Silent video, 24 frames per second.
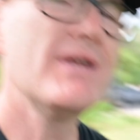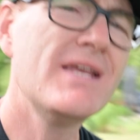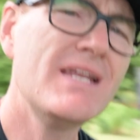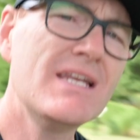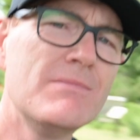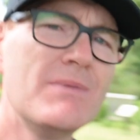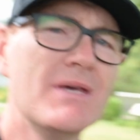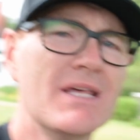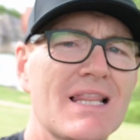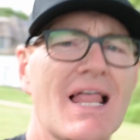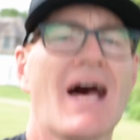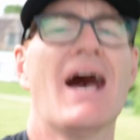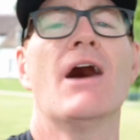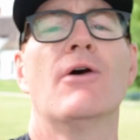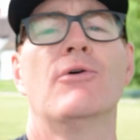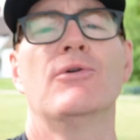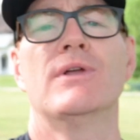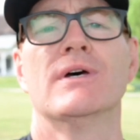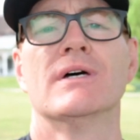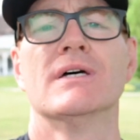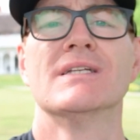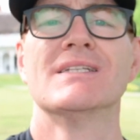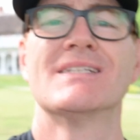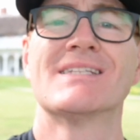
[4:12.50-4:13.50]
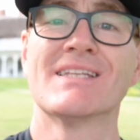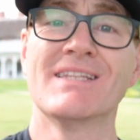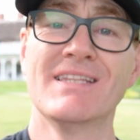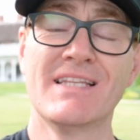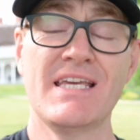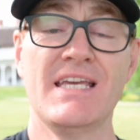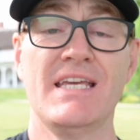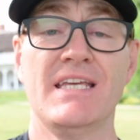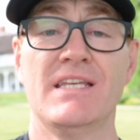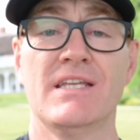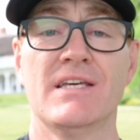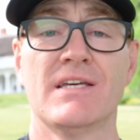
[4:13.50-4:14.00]
need to be loud to
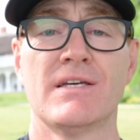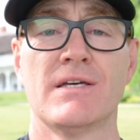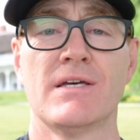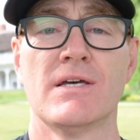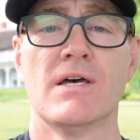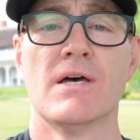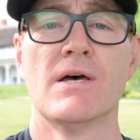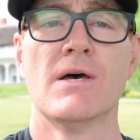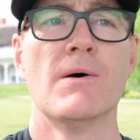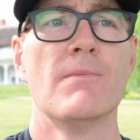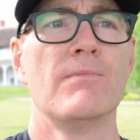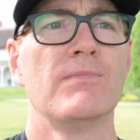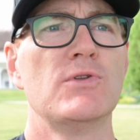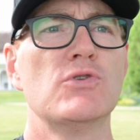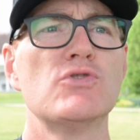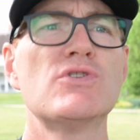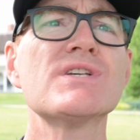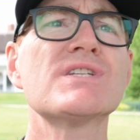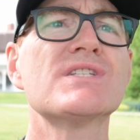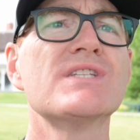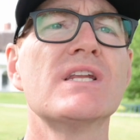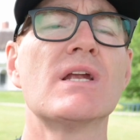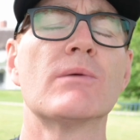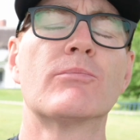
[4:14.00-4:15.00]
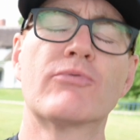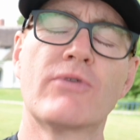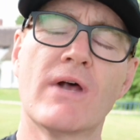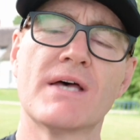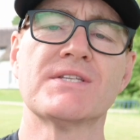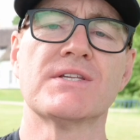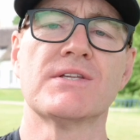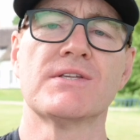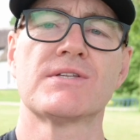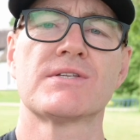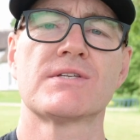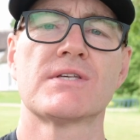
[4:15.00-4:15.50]
lead. You just need a
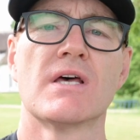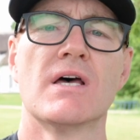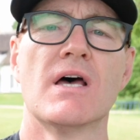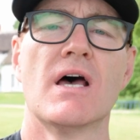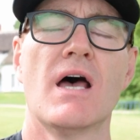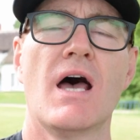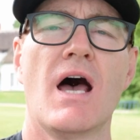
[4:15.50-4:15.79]
presence